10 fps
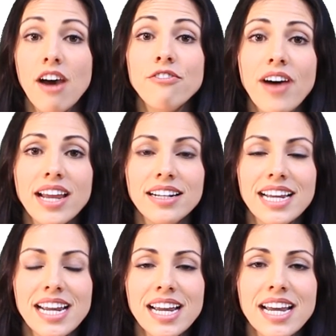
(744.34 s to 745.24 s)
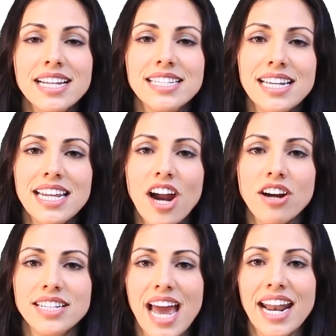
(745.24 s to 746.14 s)
Finally,
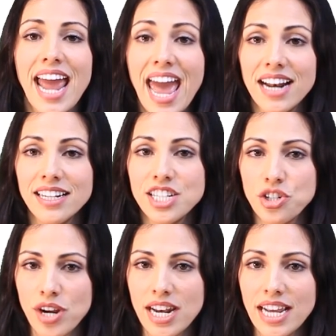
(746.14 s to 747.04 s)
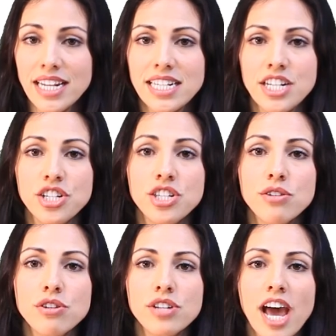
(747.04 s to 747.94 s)
CDR Data Analyst training teaches
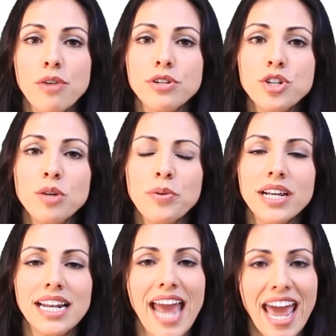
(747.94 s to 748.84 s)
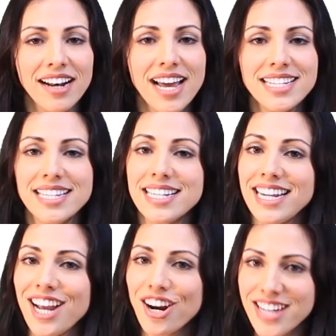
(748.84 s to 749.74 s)
users how to interpret and analyze the
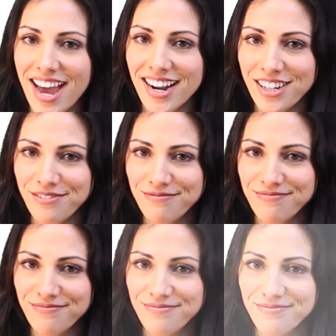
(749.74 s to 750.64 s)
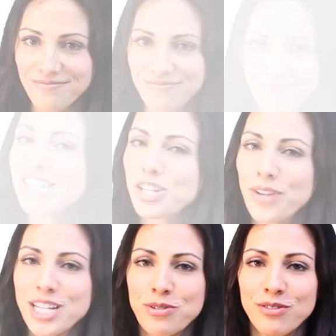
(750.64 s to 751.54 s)
CDR data. So
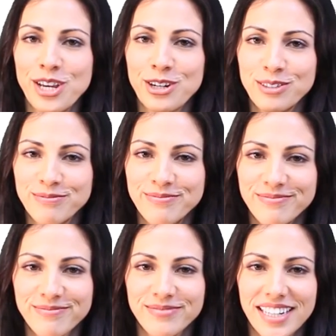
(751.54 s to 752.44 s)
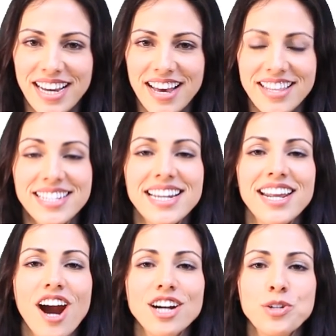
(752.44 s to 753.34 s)
let's review. The
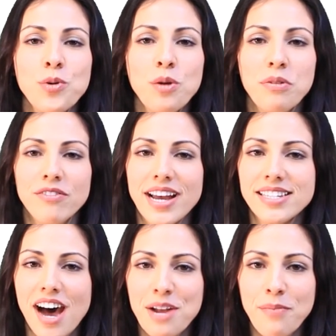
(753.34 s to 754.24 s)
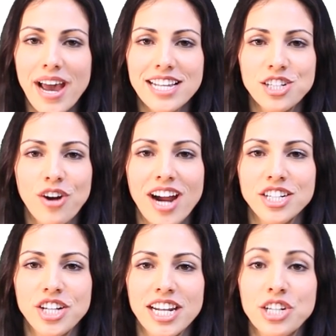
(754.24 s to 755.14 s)
CDR tool provides unbiased
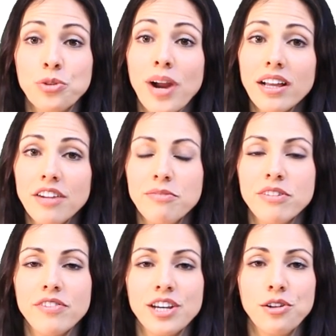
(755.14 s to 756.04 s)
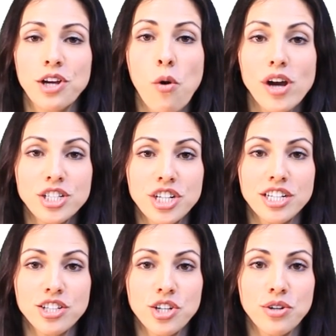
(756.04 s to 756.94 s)
crash data directly from the vehicle in
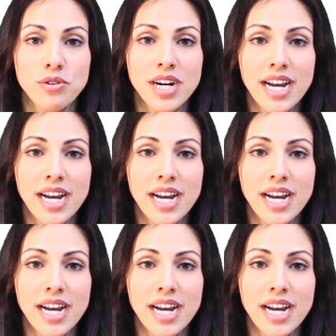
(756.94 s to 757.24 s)
question to